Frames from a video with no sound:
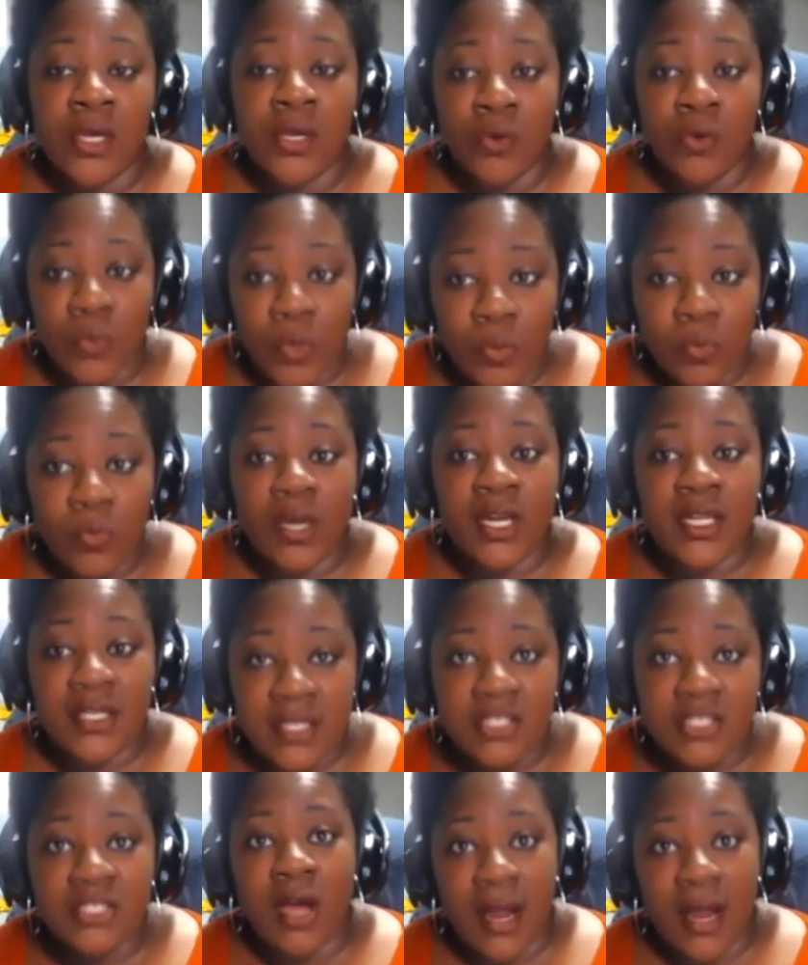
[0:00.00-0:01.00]
we wanted
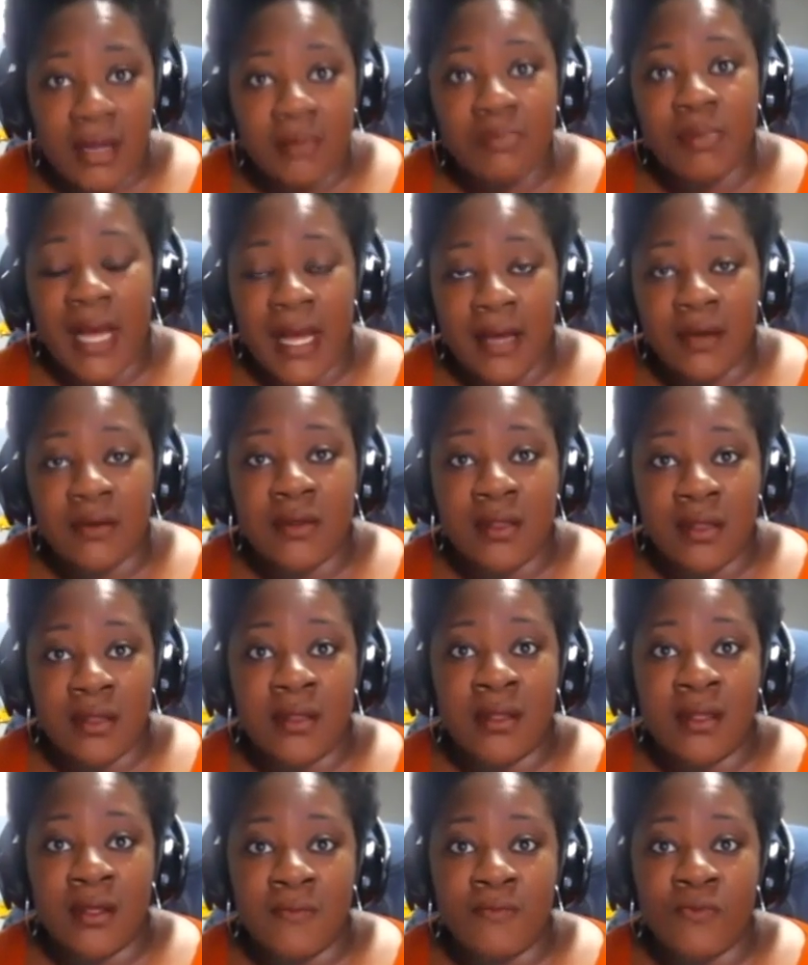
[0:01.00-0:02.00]
to talk about
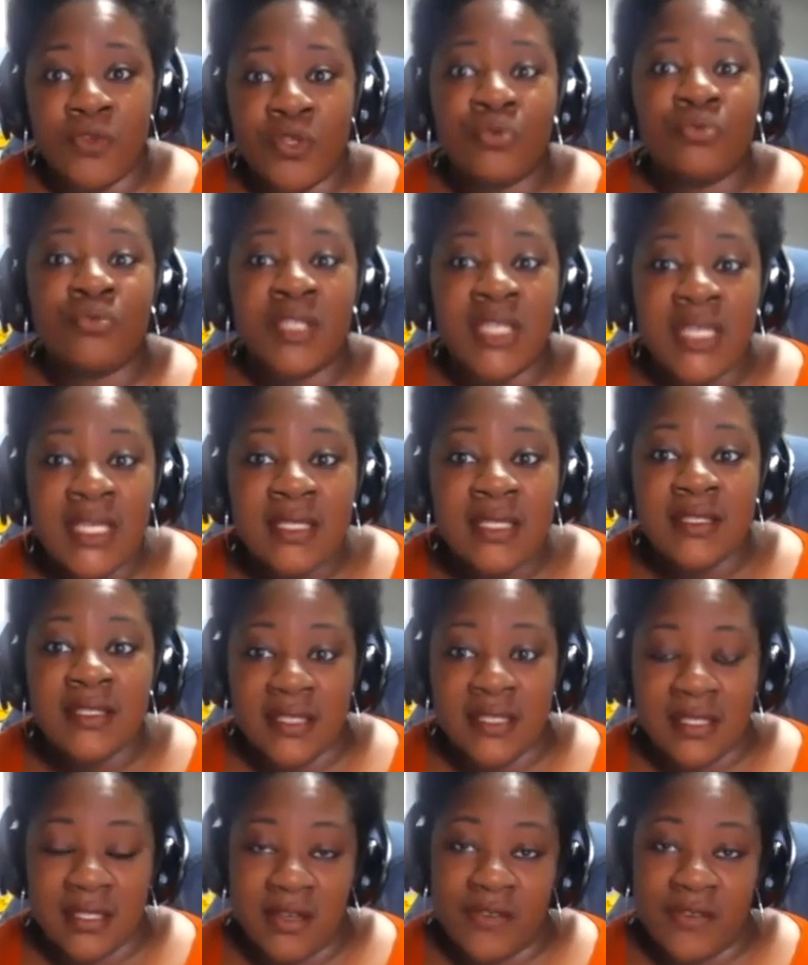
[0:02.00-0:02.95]
the uniqueness